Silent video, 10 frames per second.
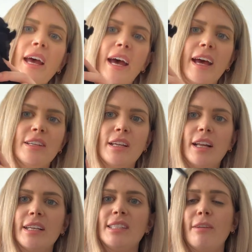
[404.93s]
and
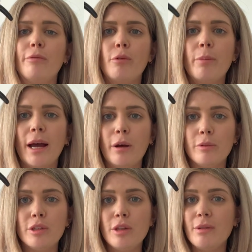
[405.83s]
like I said,
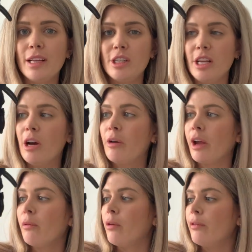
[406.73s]
£4, you literally can't go
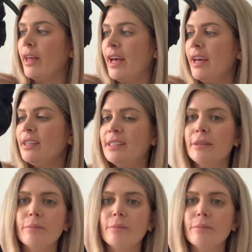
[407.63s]
wrong with this.